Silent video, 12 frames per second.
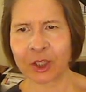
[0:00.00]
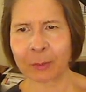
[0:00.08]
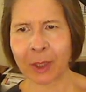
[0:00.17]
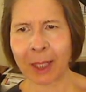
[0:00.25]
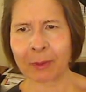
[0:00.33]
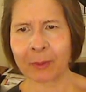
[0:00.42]
She
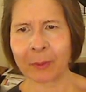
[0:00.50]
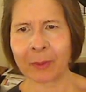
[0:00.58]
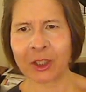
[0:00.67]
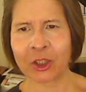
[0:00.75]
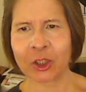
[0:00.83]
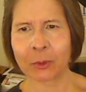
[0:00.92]
probably
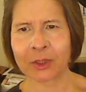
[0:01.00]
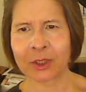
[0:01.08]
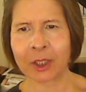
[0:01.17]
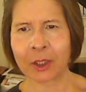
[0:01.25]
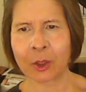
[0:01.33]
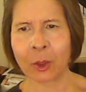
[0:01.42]
means she was
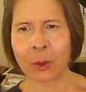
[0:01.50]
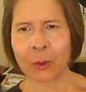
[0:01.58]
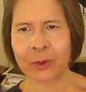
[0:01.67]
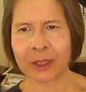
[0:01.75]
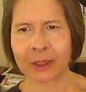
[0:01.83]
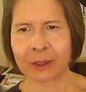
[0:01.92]

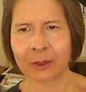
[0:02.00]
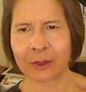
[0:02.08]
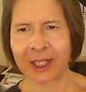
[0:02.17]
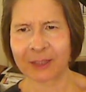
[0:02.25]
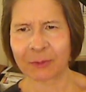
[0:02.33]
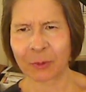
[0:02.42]
cuckolding her
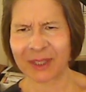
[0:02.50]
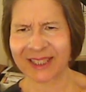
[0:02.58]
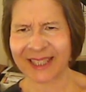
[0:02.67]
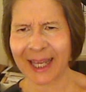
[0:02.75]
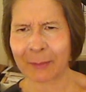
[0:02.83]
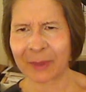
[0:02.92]
husband. What does
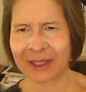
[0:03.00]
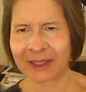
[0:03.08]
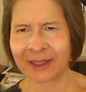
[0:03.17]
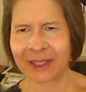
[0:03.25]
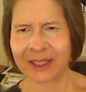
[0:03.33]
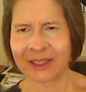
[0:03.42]
that mean?